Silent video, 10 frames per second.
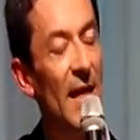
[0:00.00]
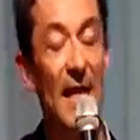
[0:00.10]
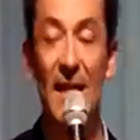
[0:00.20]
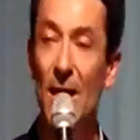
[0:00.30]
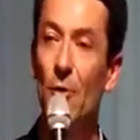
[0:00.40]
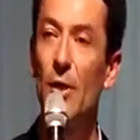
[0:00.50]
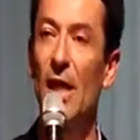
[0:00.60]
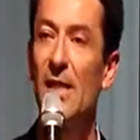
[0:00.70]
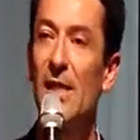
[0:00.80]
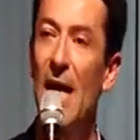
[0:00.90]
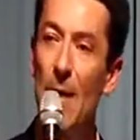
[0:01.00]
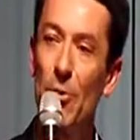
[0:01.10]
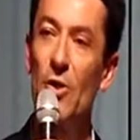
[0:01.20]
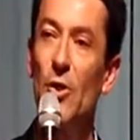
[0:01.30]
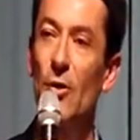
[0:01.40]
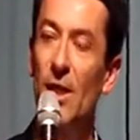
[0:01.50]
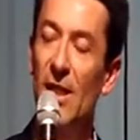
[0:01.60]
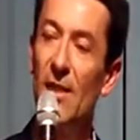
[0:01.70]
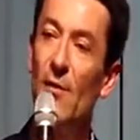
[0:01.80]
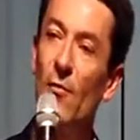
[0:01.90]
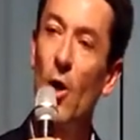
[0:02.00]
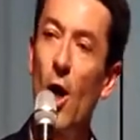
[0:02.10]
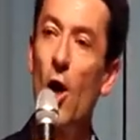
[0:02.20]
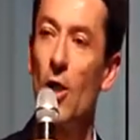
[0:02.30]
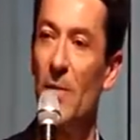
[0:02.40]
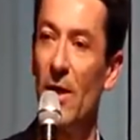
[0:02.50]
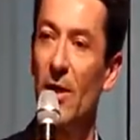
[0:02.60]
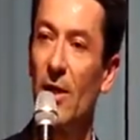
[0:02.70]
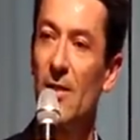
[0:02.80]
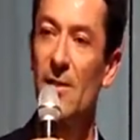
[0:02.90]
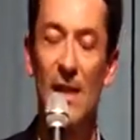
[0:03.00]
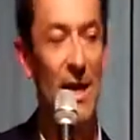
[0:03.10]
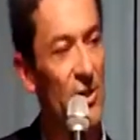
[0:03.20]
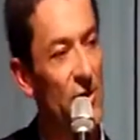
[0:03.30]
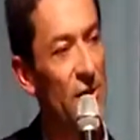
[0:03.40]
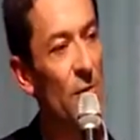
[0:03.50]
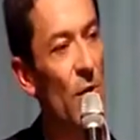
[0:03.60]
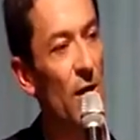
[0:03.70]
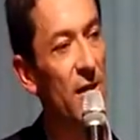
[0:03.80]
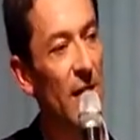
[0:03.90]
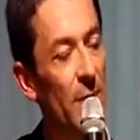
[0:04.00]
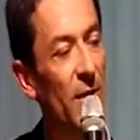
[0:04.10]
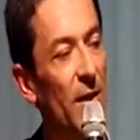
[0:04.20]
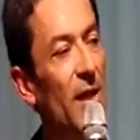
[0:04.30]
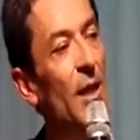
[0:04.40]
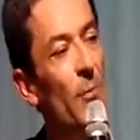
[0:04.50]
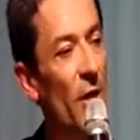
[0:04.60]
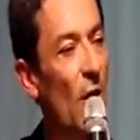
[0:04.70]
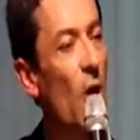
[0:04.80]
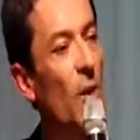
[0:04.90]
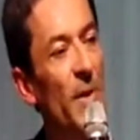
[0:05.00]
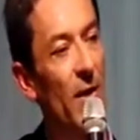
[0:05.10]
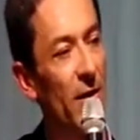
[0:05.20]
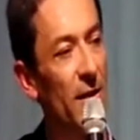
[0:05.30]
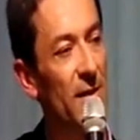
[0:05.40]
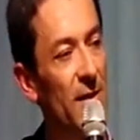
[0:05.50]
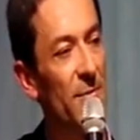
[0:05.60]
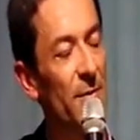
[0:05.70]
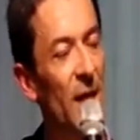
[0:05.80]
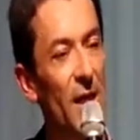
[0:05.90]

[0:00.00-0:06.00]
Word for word: and that creates opportunity for all Americans. Americans, not just a small segment, but all Americans.